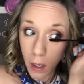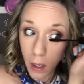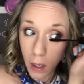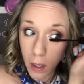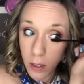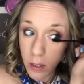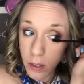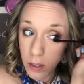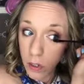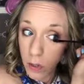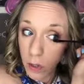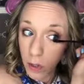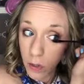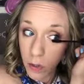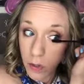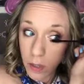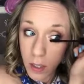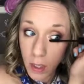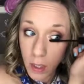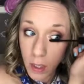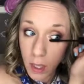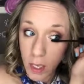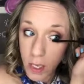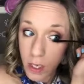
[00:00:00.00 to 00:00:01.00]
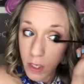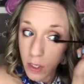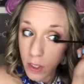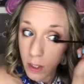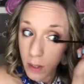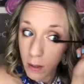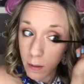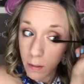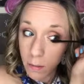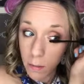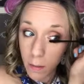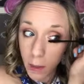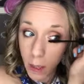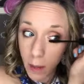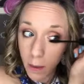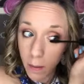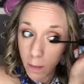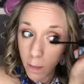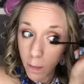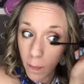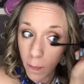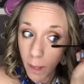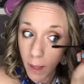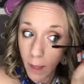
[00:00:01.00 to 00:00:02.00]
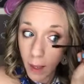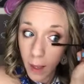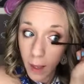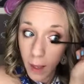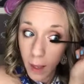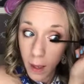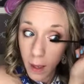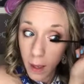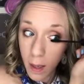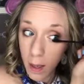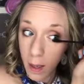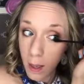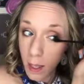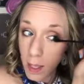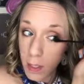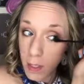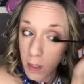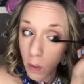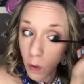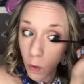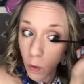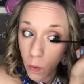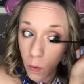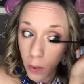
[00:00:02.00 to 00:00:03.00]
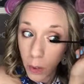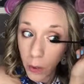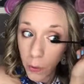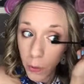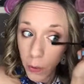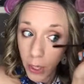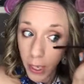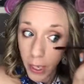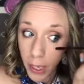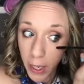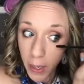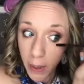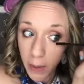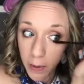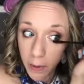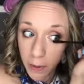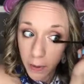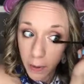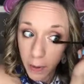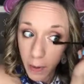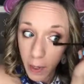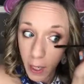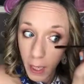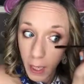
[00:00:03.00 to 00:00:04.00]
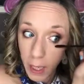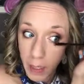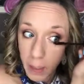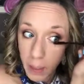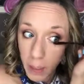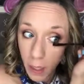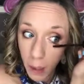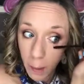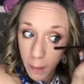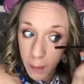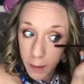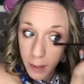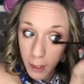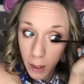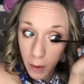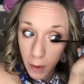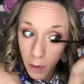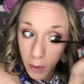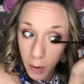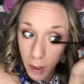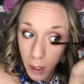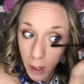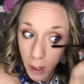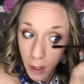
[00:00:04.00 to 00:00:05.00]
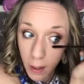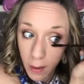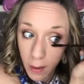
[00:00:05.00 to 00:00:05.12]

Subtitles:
I started using lash serum, but that's a whole nother day. I could talk about that all day.